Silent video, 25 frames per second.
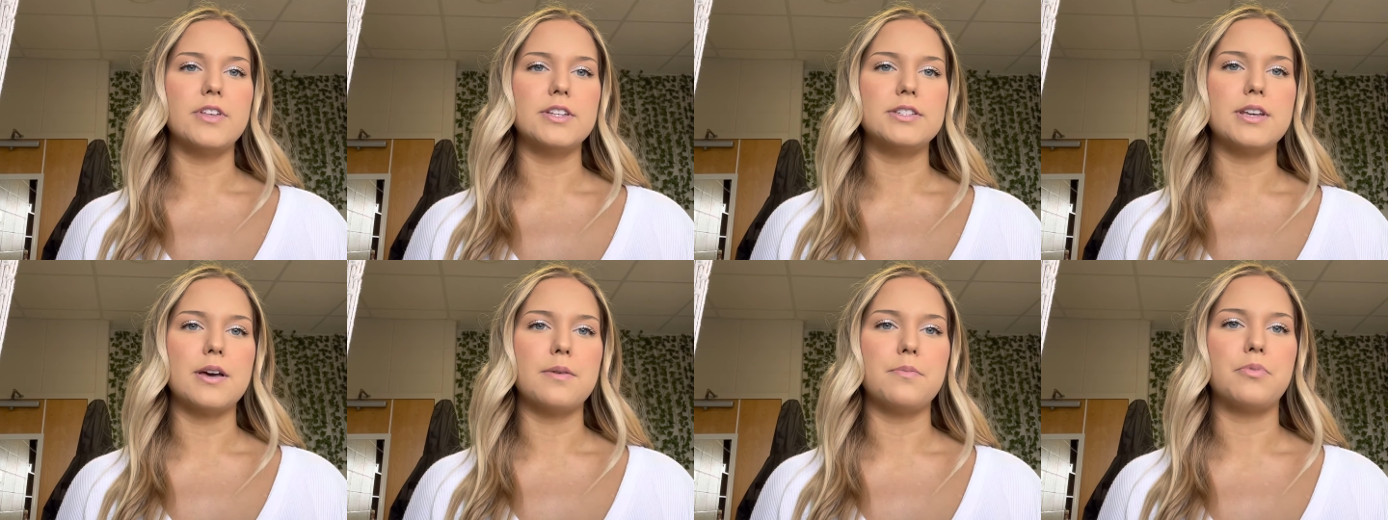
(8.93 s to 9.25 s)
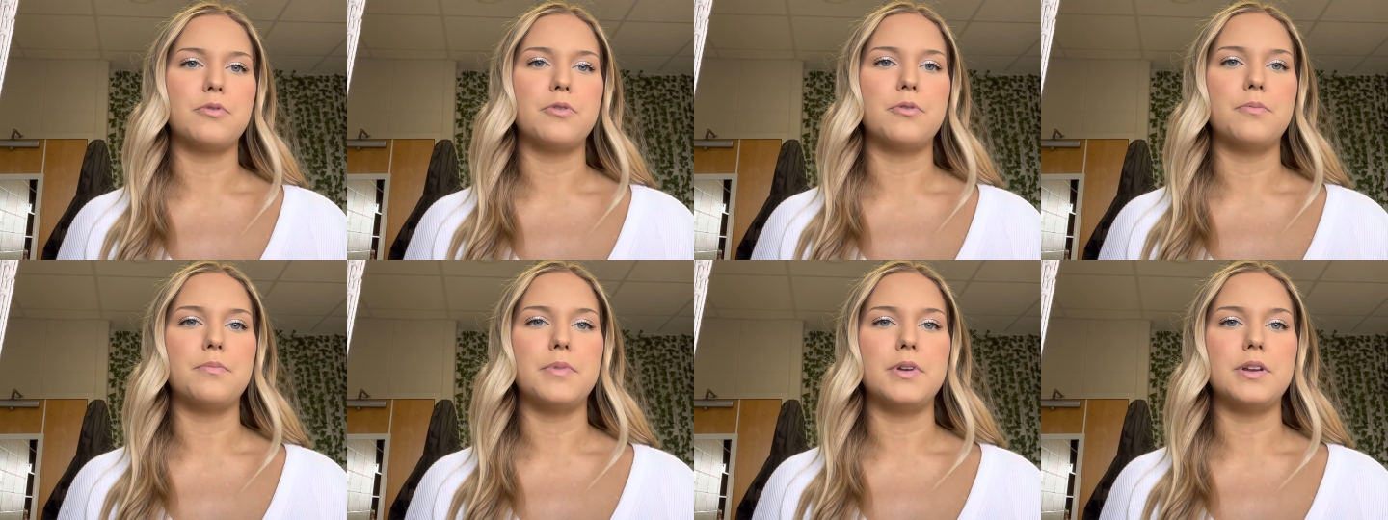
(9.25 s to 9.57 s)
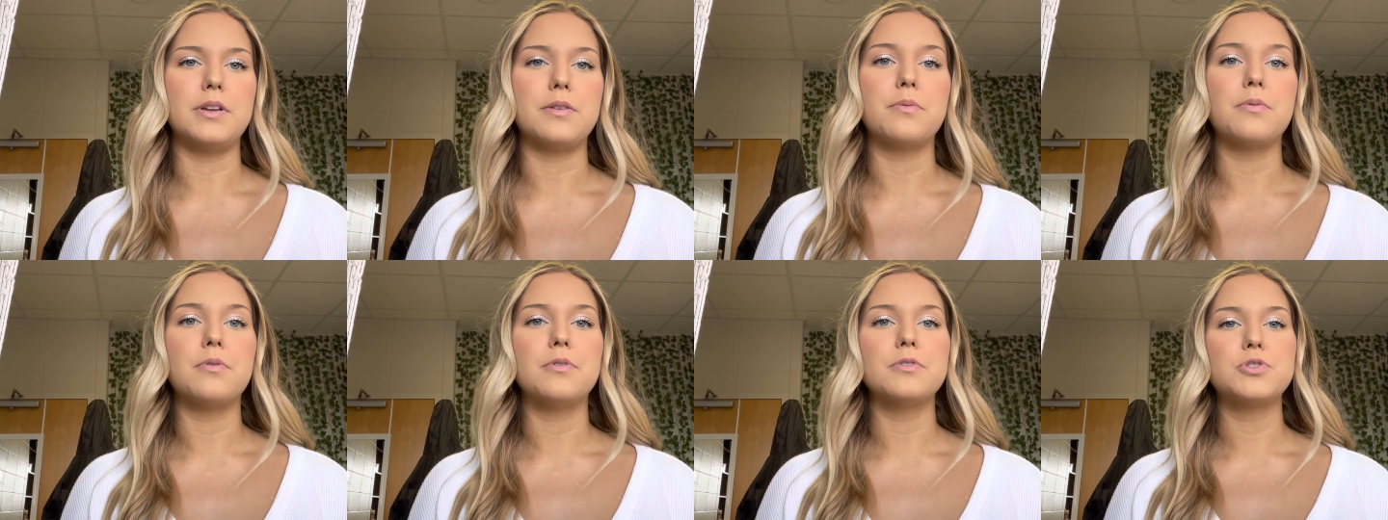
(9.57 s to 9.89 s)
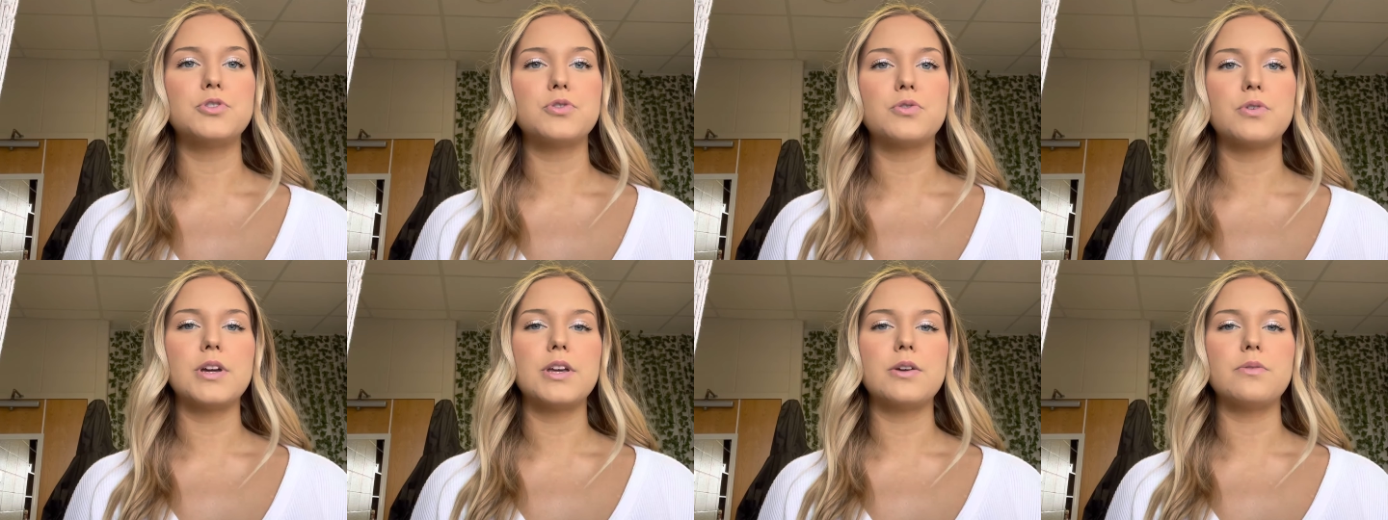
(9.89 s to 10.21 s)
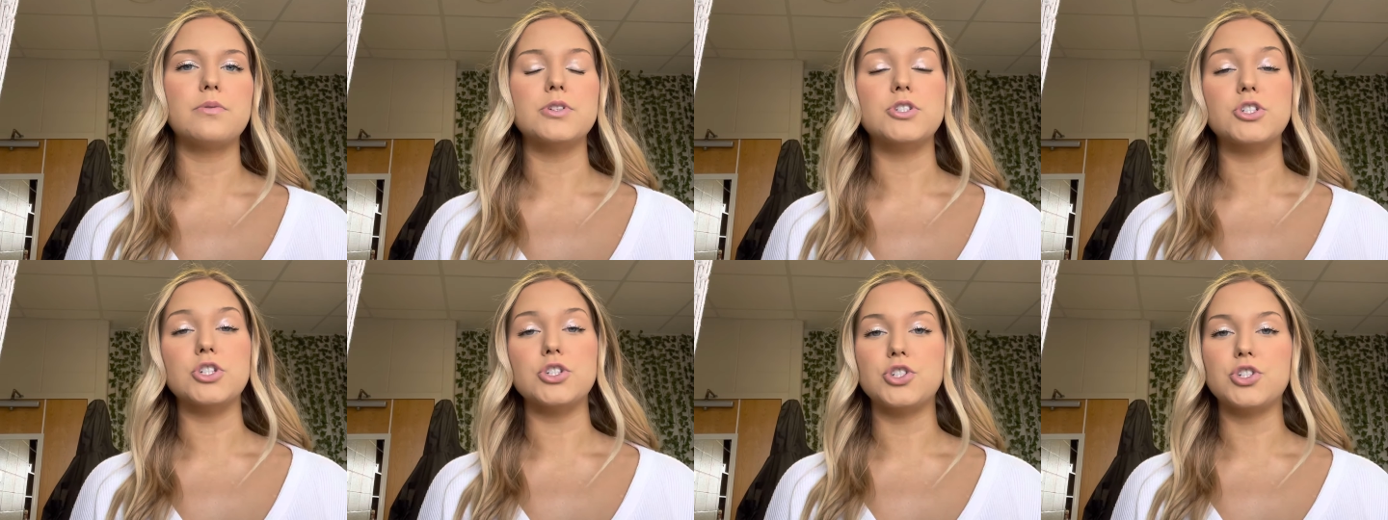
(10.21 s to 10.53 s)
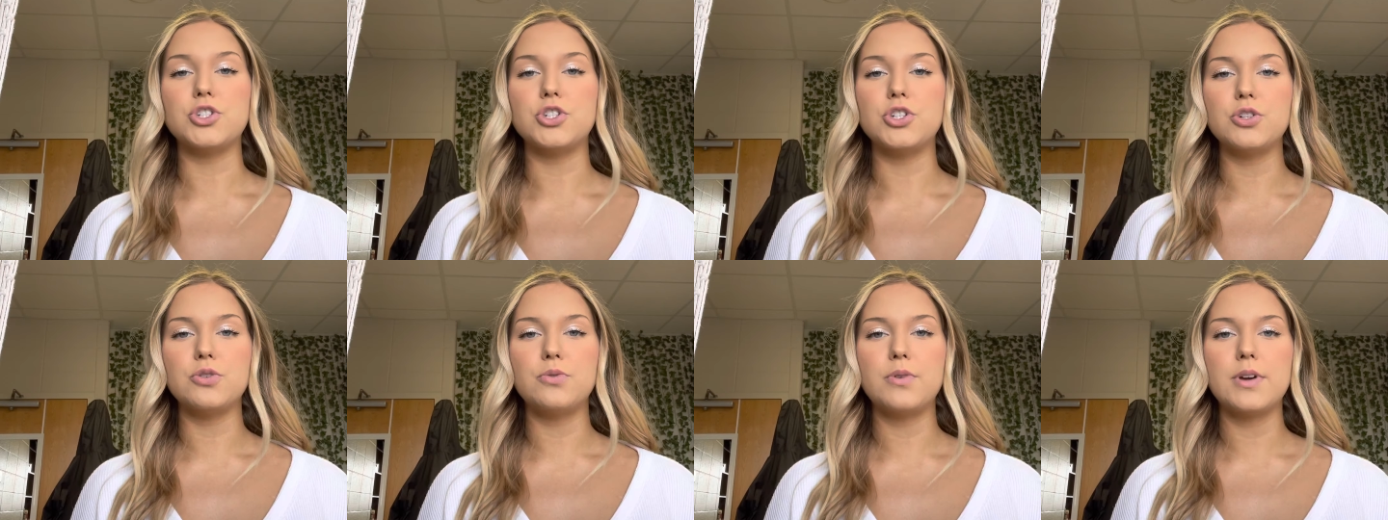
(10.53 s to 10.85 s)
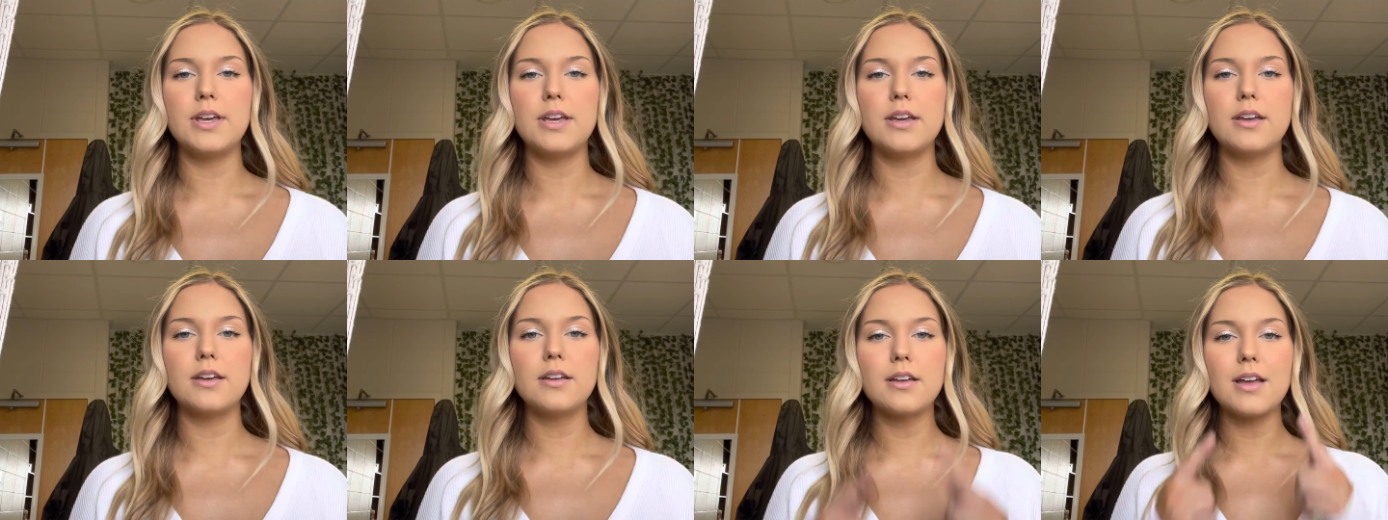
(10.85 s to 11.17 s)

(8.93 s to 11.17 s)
temporomandibular joint, which is chewing.